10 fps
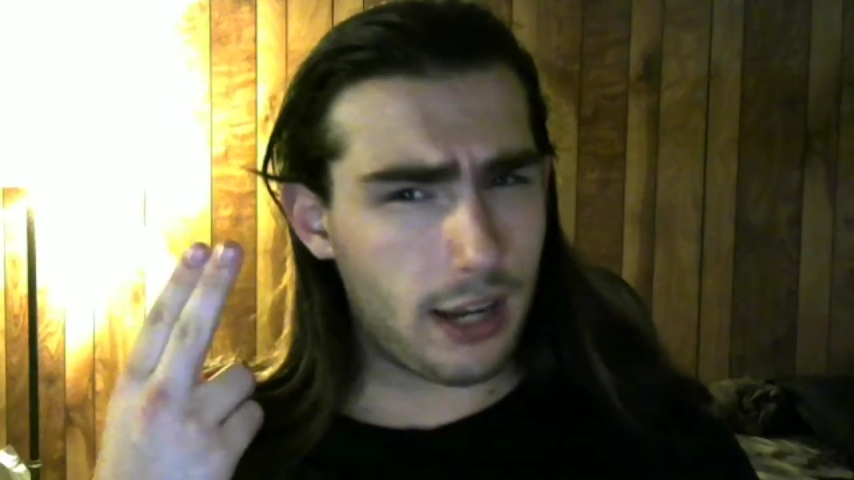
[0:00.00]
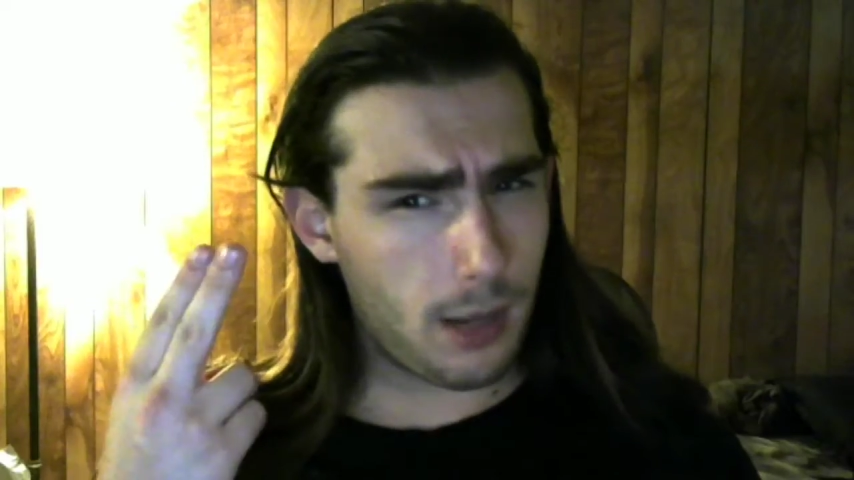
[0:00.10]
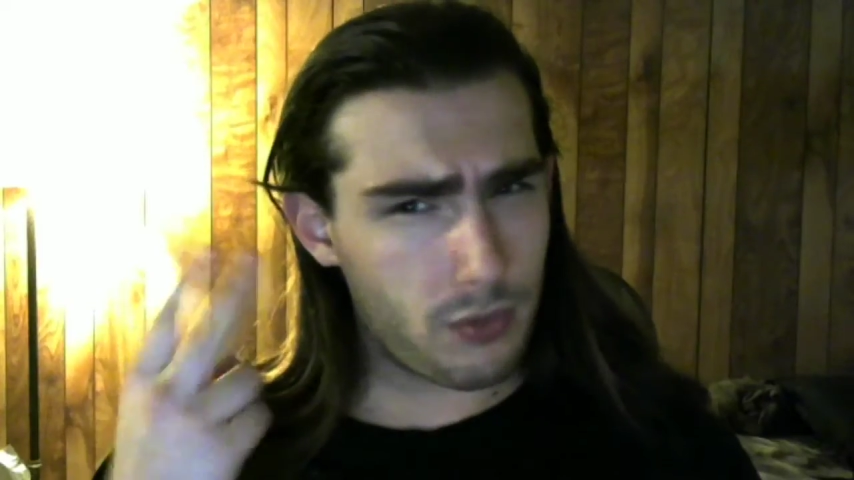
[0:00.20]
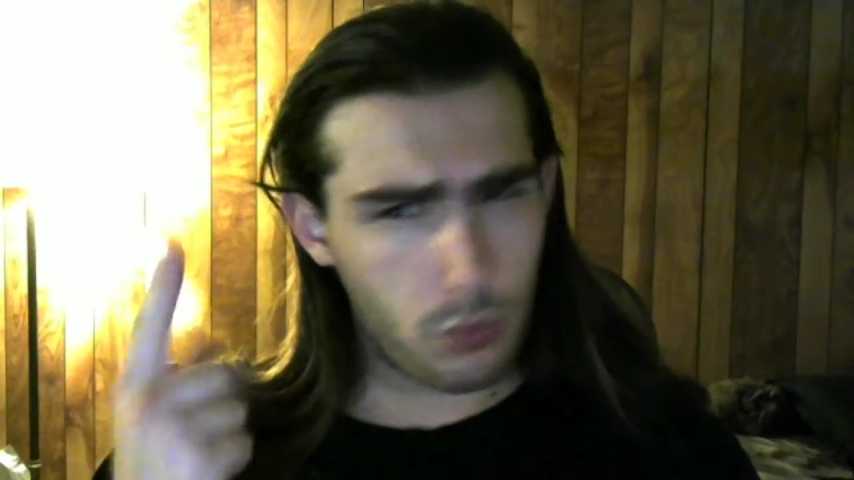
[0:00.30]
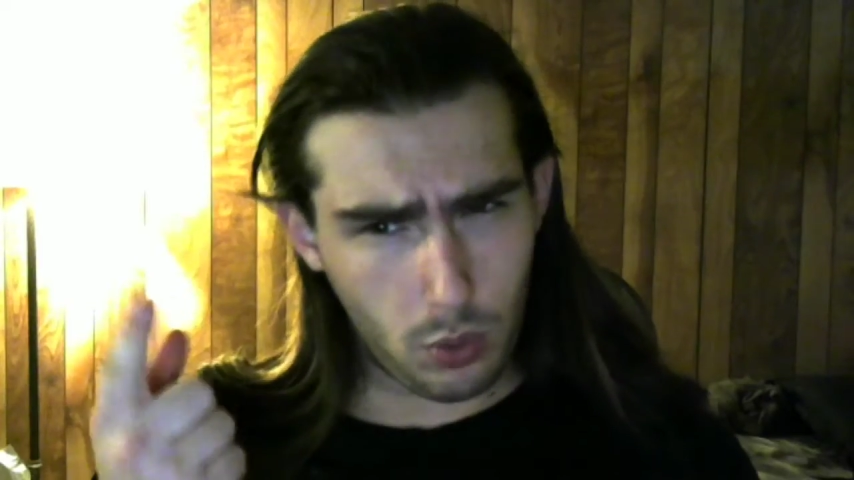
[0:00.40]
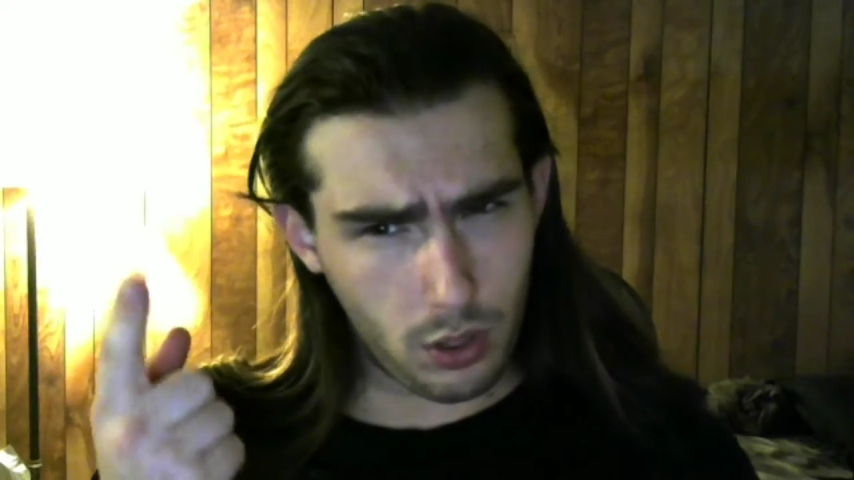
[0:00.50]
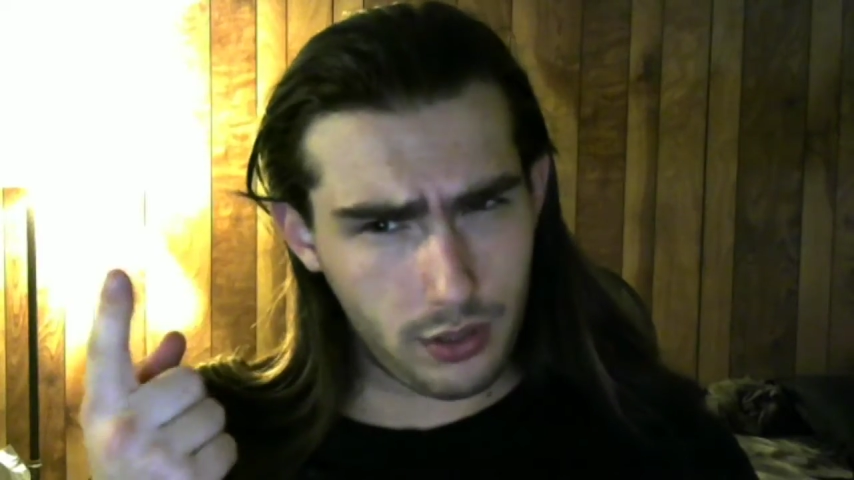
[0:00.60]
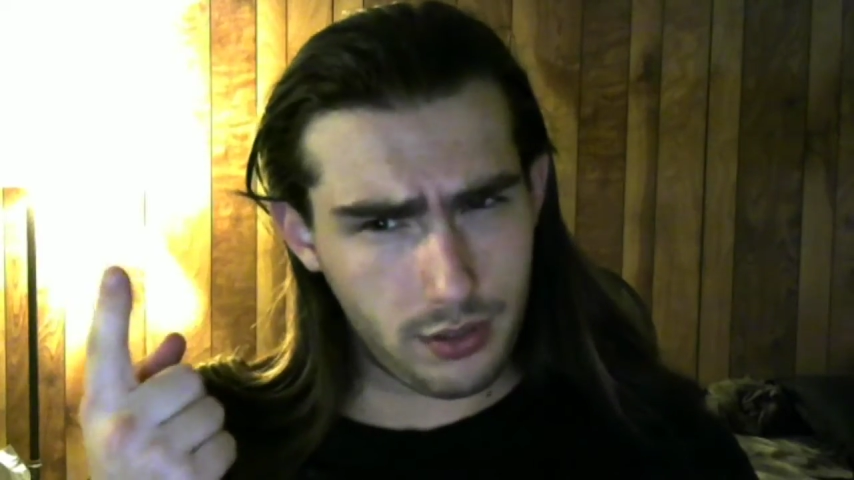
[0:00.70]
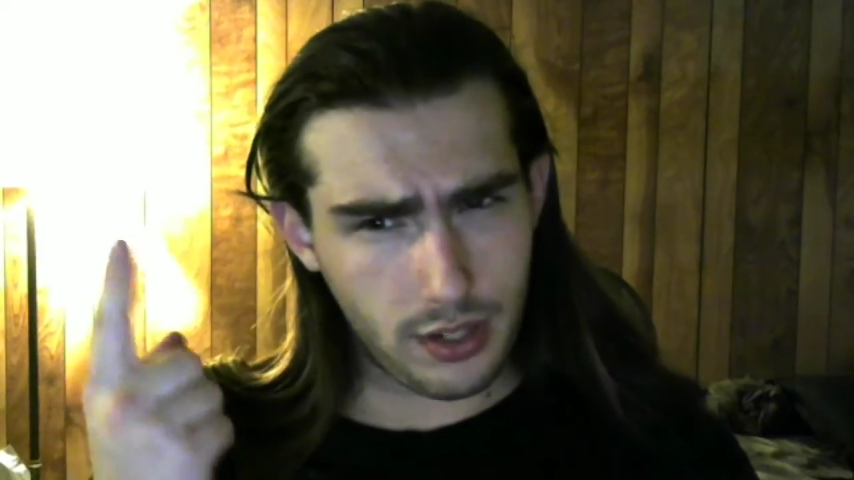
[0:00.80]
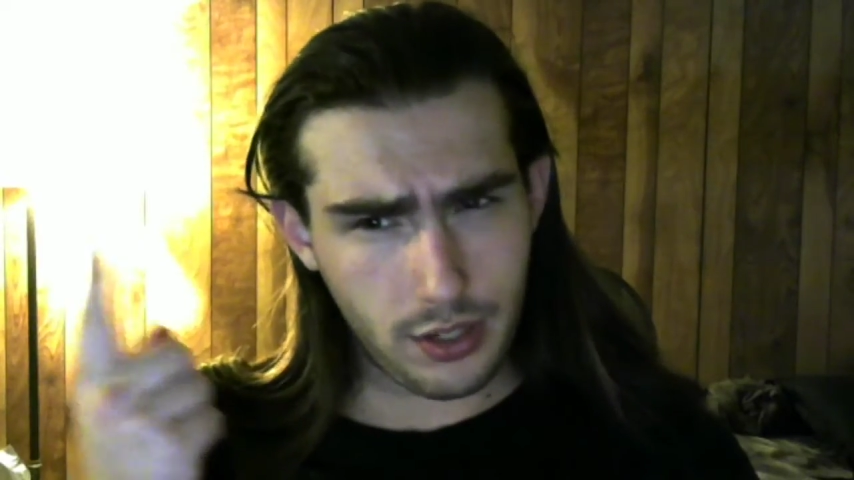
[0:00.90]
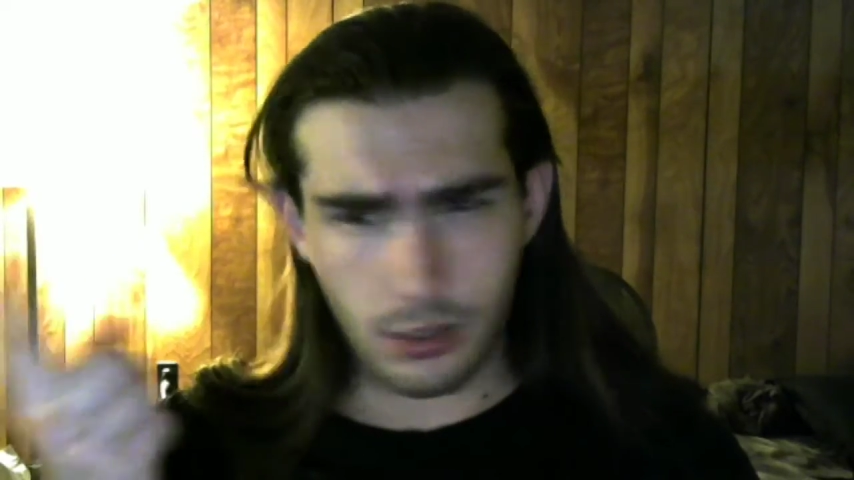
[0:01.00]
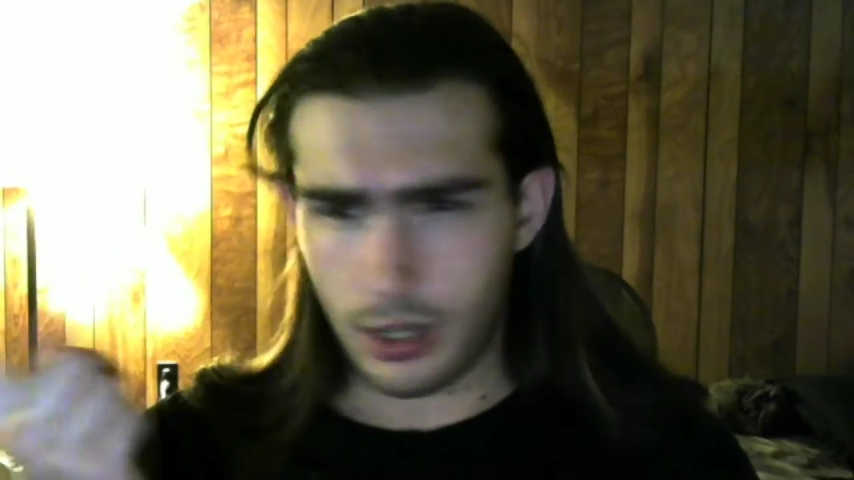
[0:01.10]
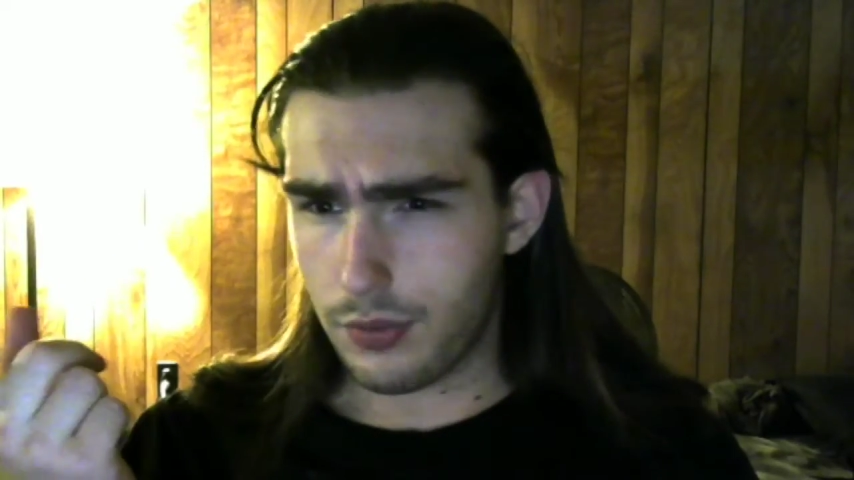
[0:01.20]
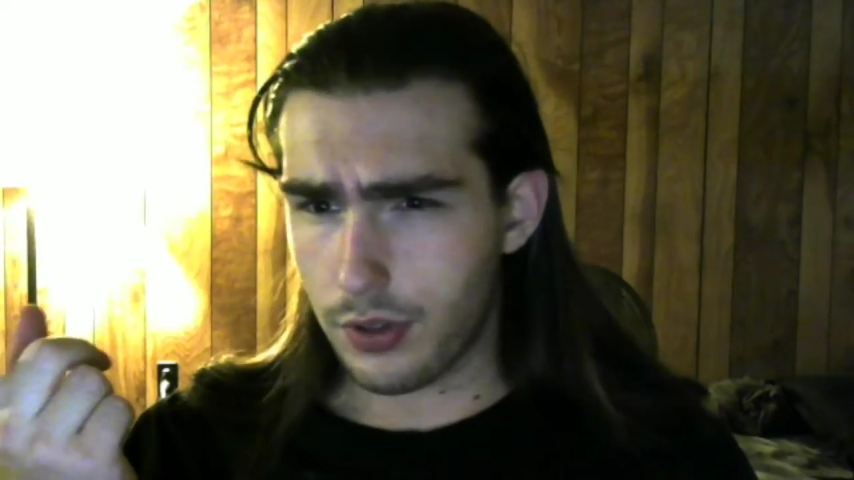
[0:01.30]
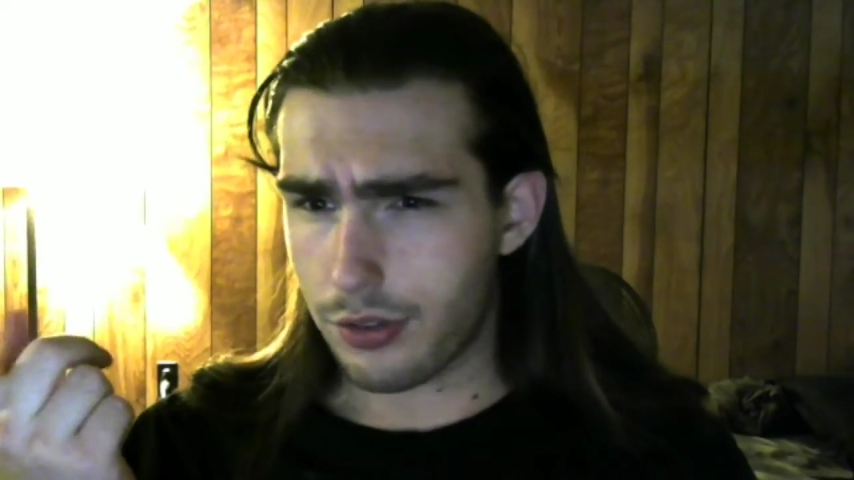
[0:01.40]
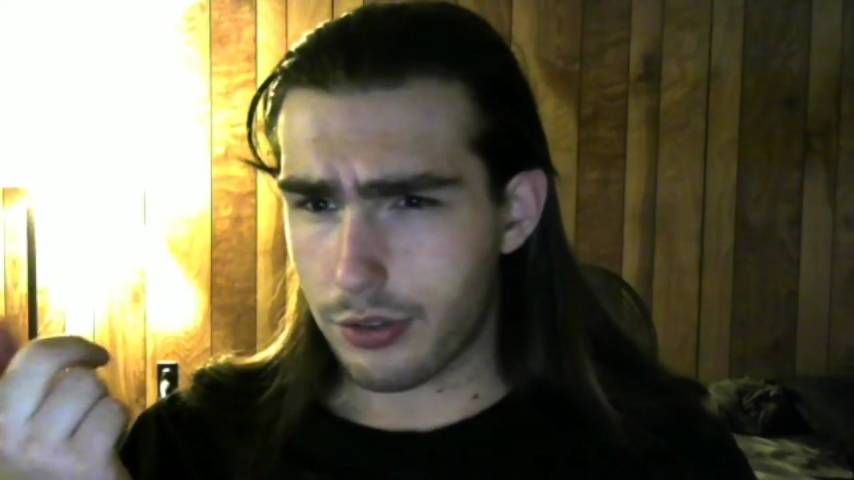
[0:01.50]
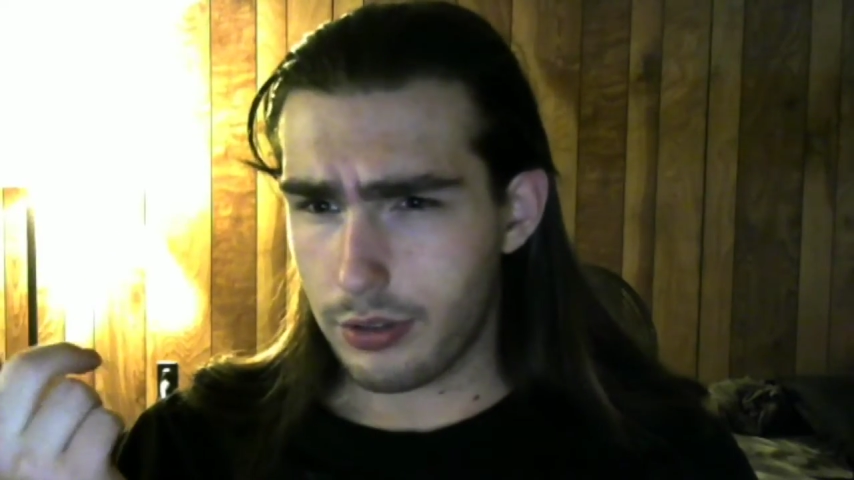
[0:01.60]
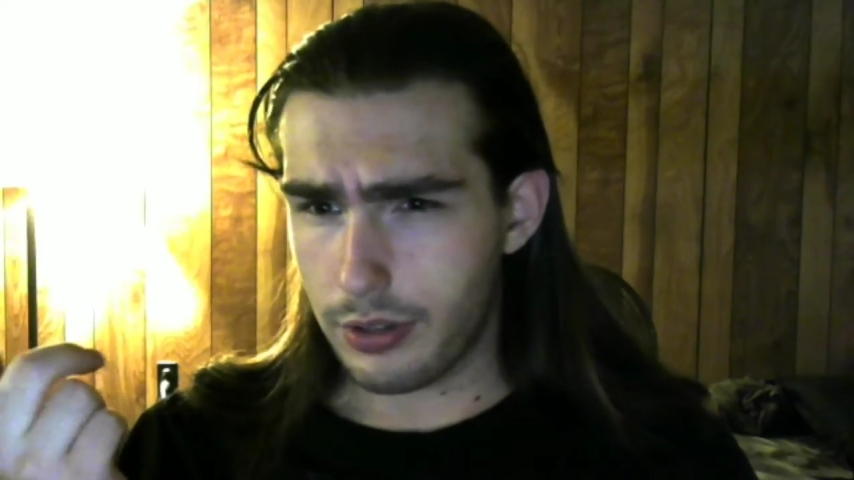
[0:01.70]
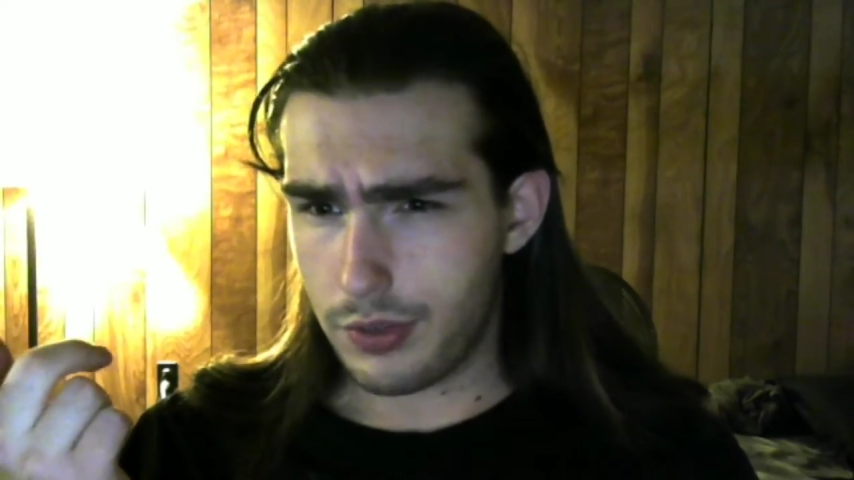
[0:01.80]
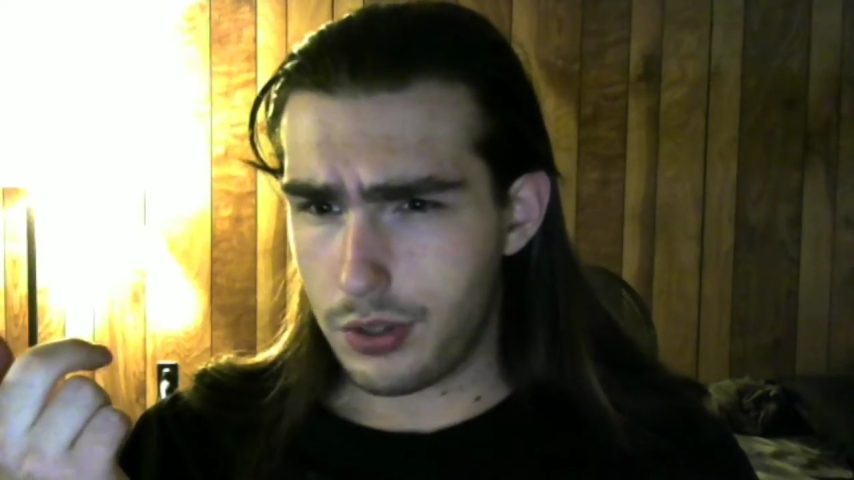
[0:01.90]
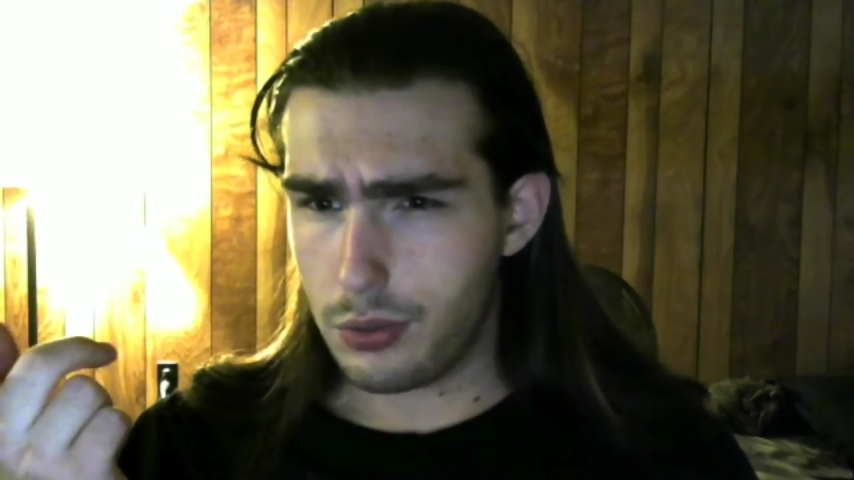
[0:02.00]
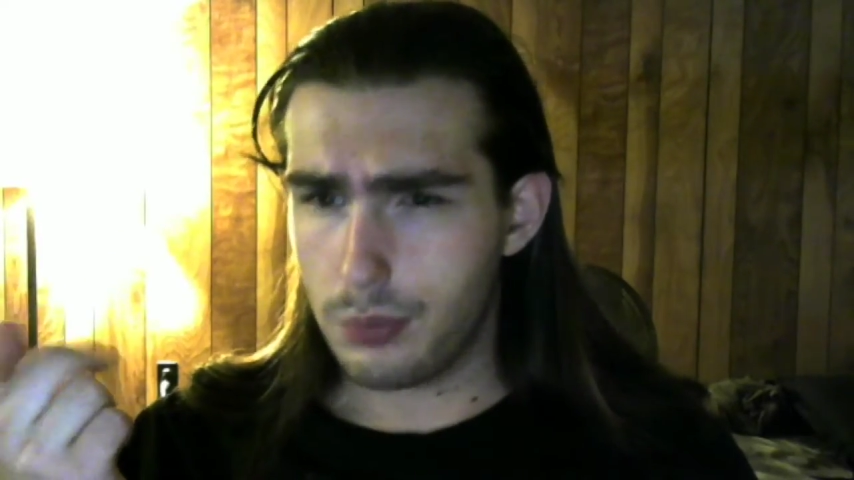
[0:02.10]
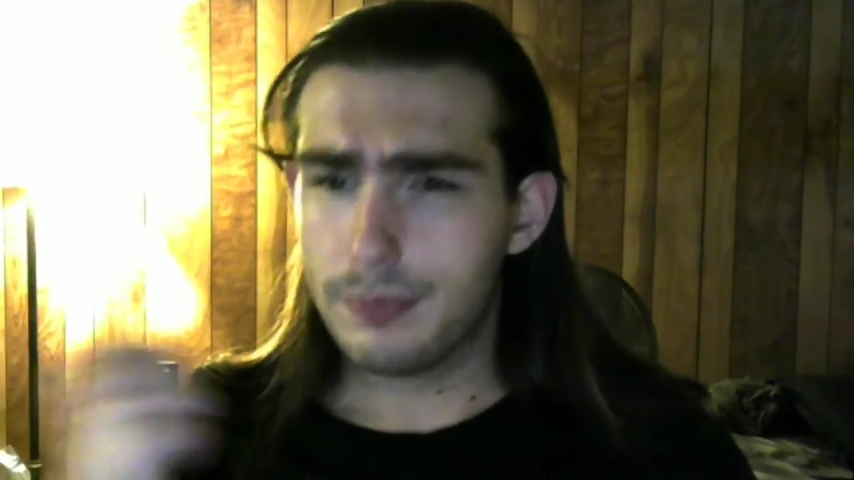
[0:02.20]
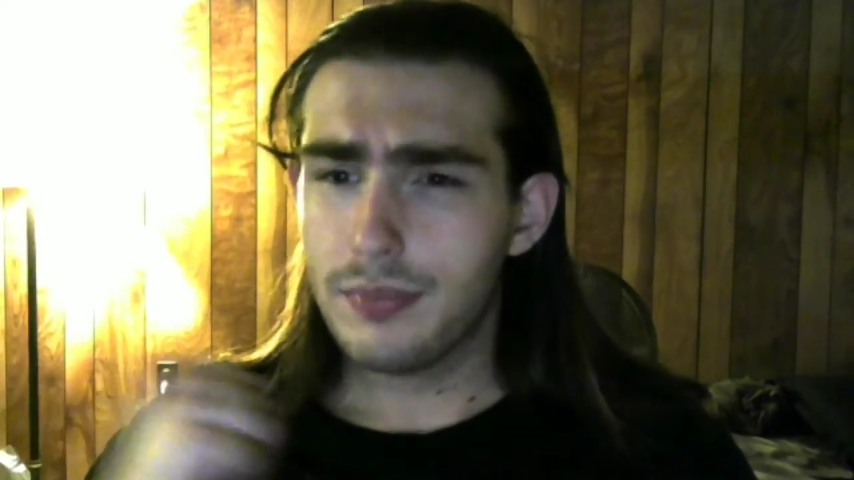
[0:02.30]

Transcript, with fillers: Ops 1 10 year anniversary review.